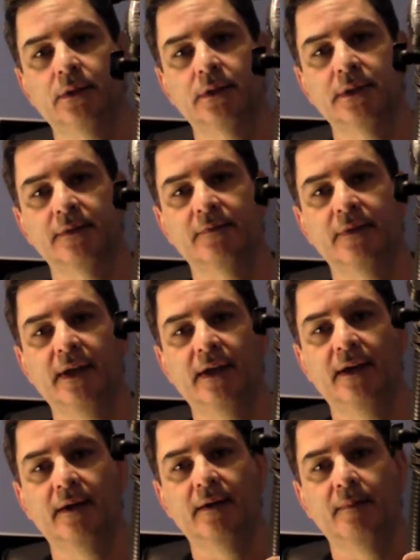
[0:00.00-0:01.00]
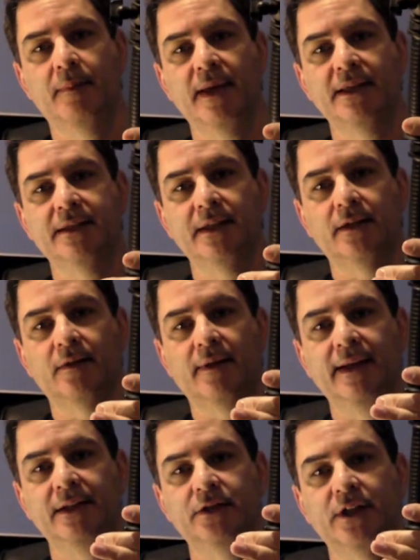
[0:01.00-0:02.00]
some very basic
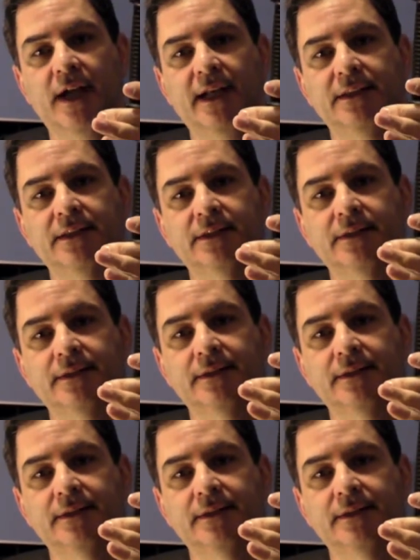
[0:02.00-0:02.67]
crane shots,